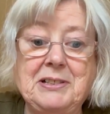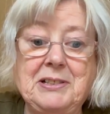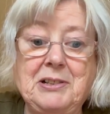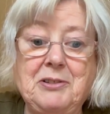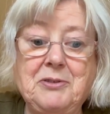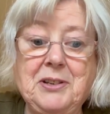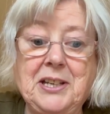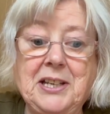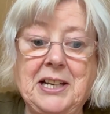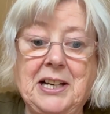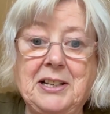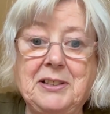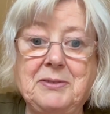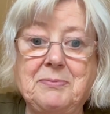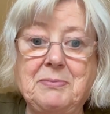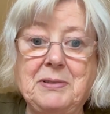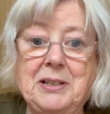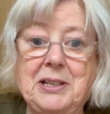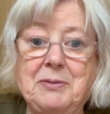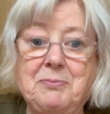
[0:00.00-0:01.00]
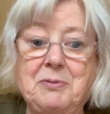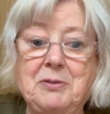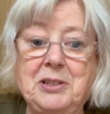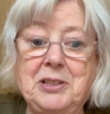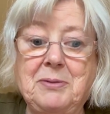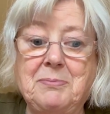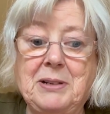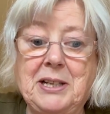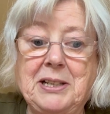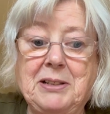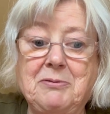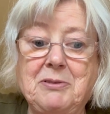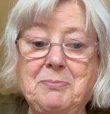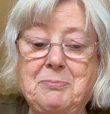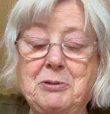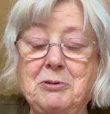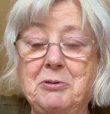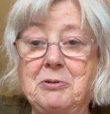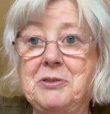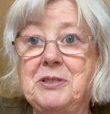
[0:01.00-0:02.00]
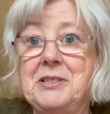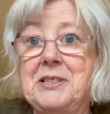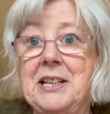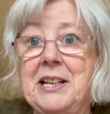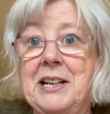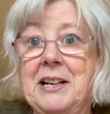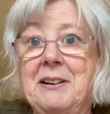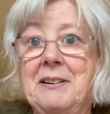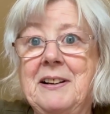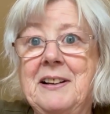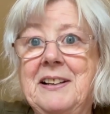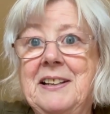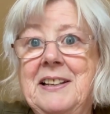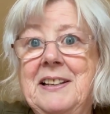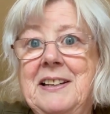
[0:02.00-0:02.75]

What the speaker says: looking at one of my reports there,